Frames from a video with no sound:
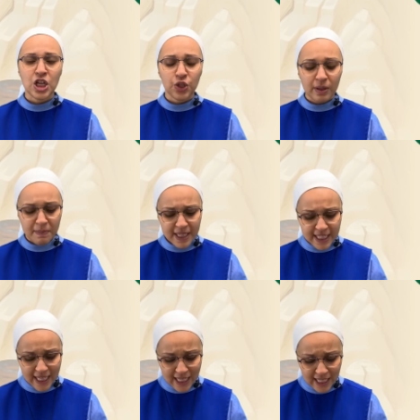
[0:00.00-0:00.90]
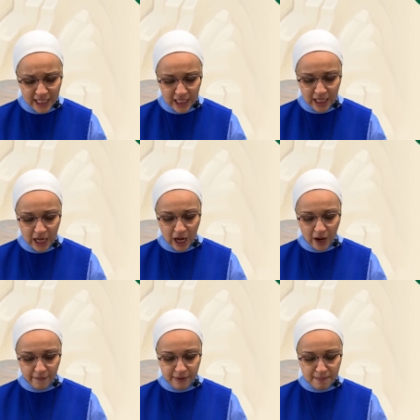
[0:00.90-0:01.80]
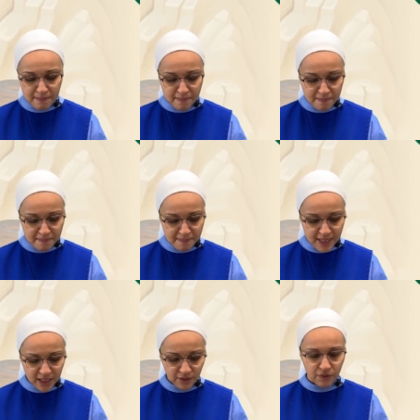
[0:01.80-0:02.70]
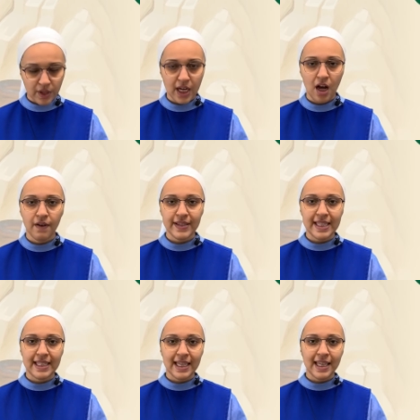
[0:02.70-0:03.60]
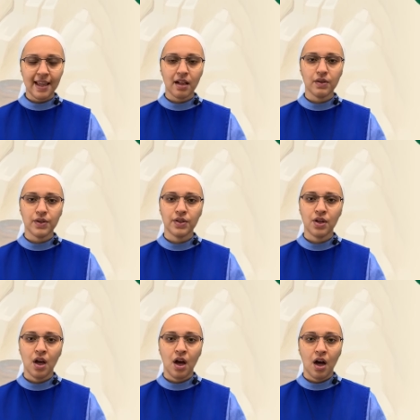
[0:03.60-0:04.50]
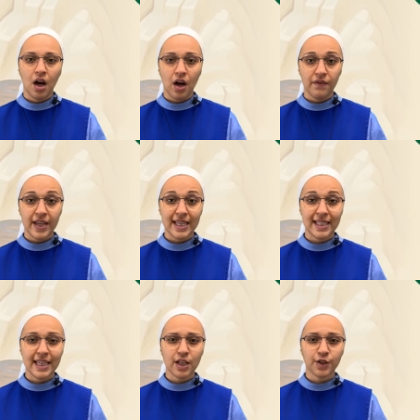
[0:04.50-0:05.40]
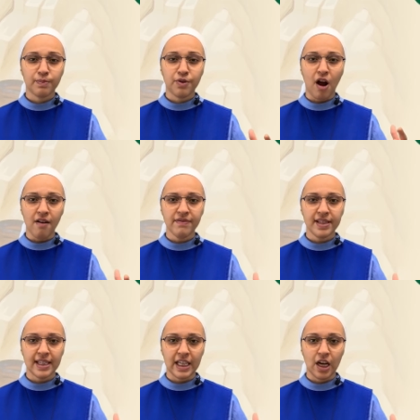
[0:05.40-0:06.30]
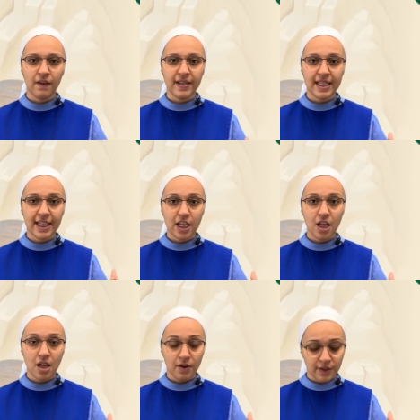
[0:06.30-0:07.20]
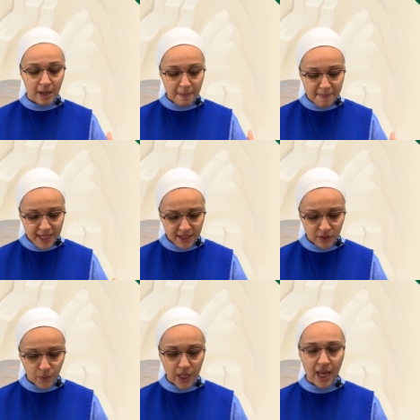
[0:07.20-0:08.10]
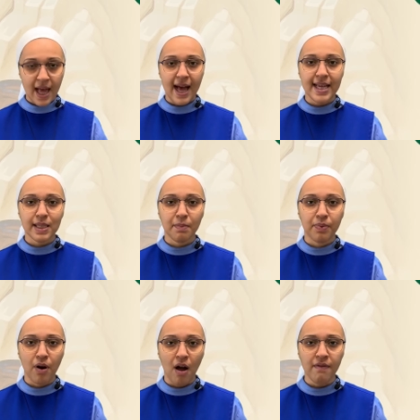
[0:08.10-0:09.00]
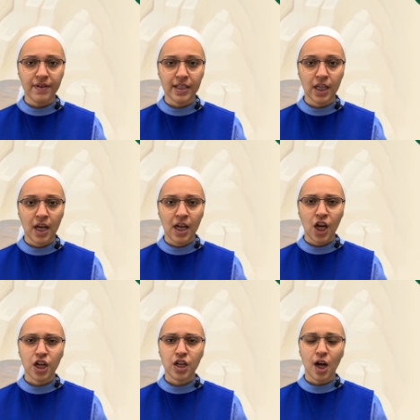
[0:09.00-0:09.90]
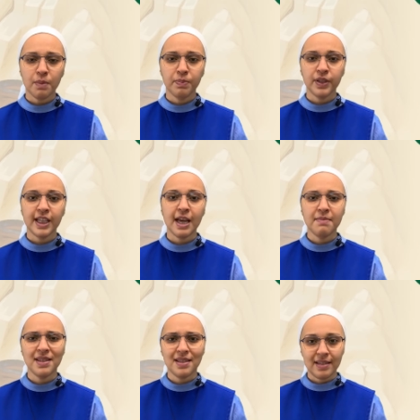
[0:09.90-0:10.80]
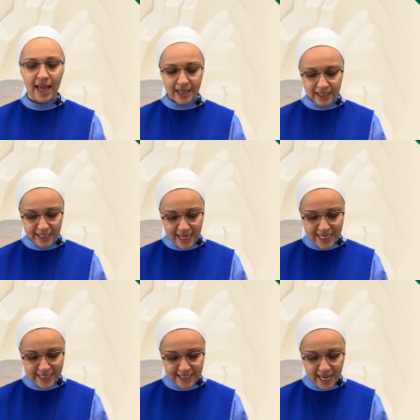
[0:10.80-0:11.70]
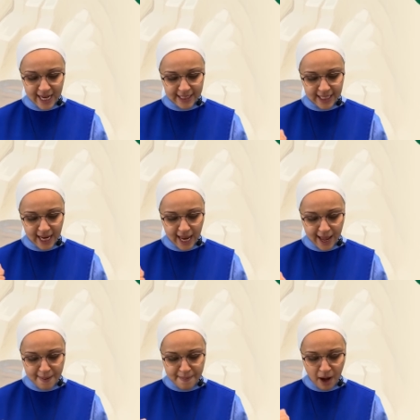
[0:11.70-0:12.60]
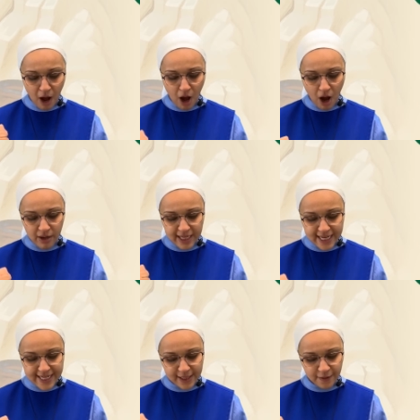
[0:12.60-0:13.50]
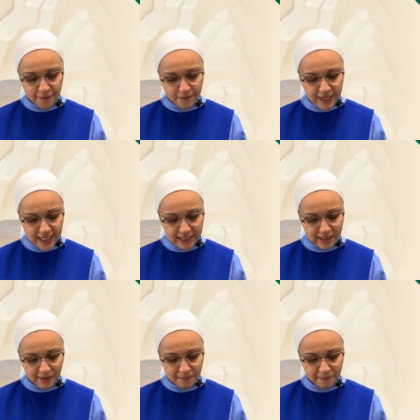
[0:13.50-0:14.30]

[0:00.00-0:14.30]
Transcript: So the beginning of the ministry of Ezekiel's of Ezekiel's prophecy, of Ezekiel's ministry as a prophet, God put him standing, sat him on his feet.